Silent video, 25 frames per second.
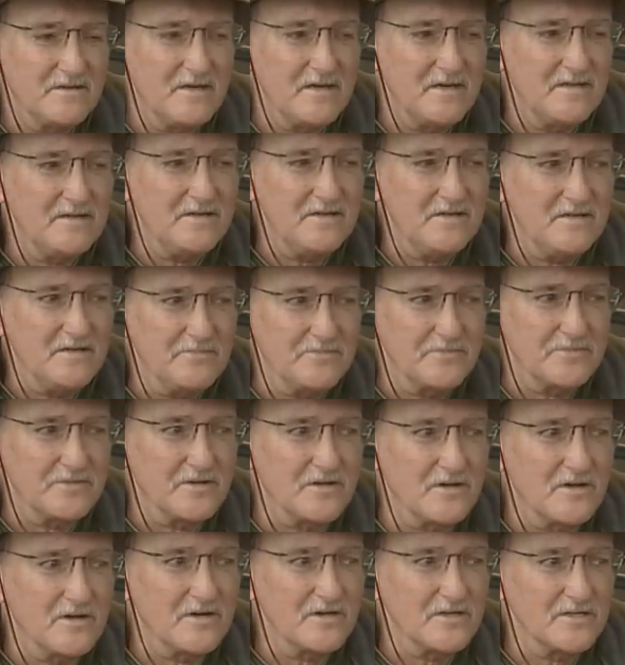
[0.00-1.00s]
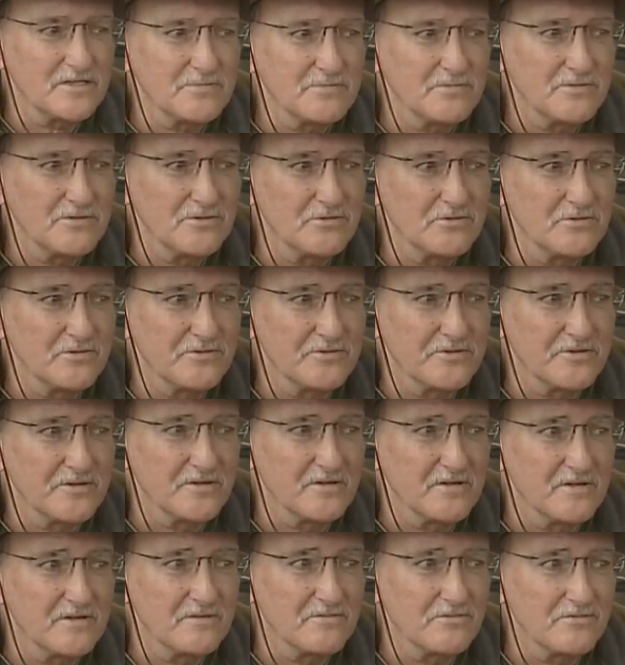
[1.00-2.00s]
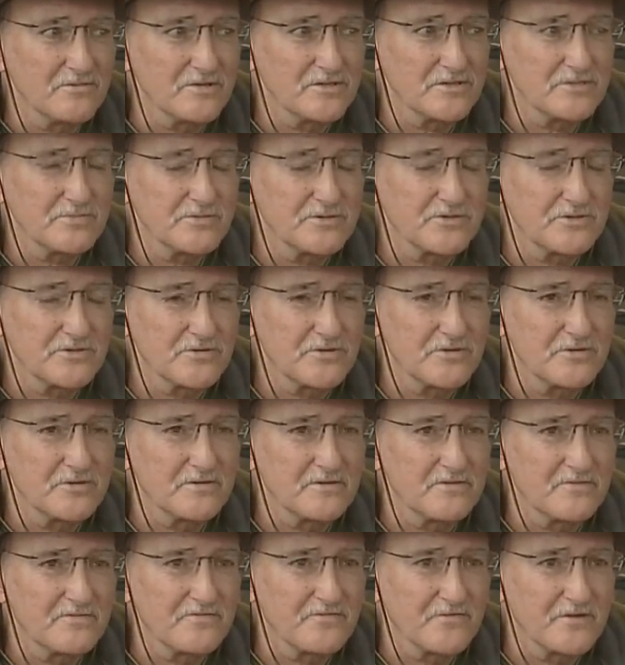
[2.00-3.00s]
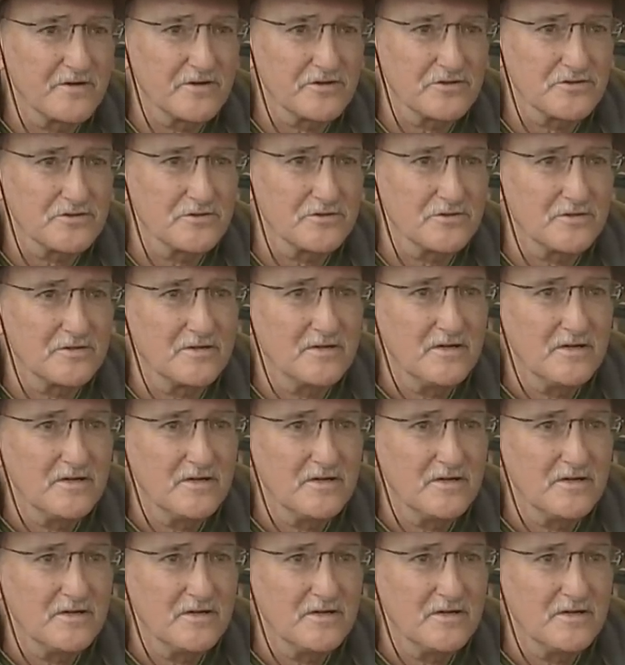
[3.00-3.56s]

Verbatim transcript: ended up in the hospital with a respiratory infection,